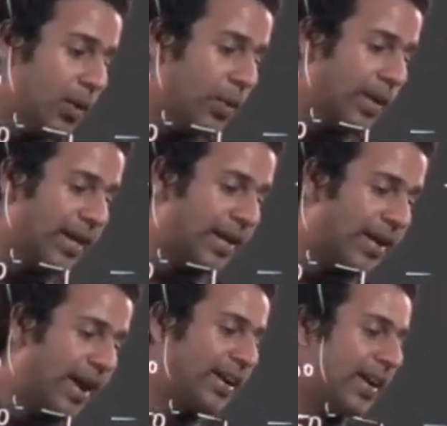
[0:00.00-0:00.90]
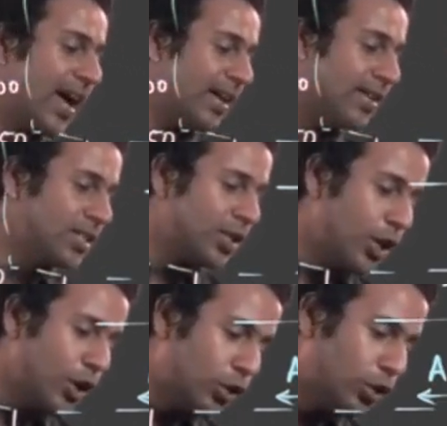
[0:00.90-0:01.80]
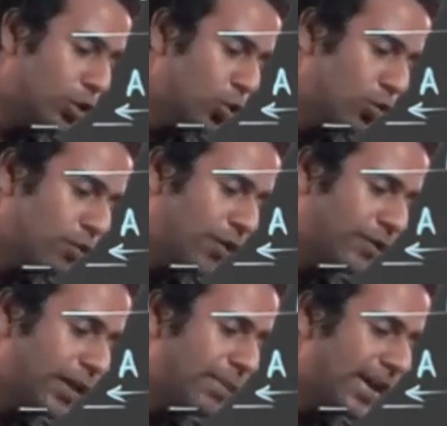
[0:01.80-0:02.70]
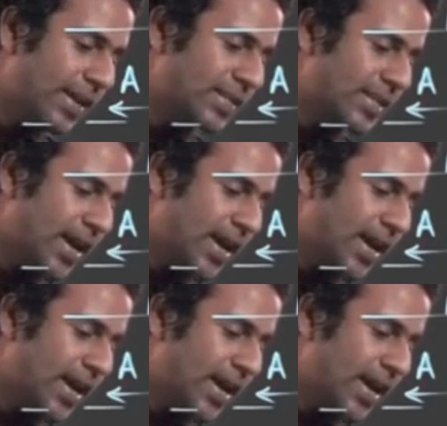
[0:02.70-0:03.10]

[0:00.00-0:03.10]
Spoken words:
we can write it as 250 minus